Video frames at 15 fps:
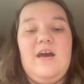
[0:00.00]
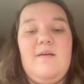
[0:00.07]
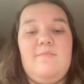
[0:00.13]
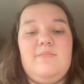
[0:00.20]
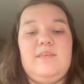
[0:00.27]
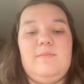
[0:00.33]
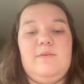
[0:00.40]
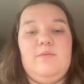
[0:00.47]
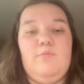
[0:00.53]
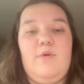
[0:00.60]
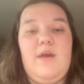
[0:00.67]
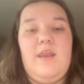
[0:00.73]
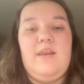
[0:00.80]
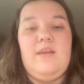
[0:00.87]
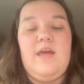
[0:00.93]
someone
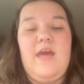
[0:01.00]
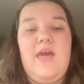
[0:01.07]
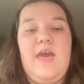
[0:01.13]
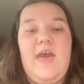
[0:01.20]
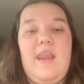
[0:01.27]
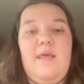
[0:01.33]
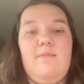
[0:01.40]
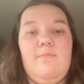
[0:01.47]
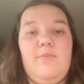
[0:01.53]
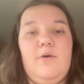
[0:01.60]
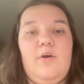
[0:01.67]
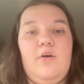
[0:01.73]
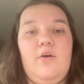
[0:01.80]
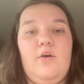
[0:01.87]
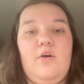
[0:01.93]
went ahead and bought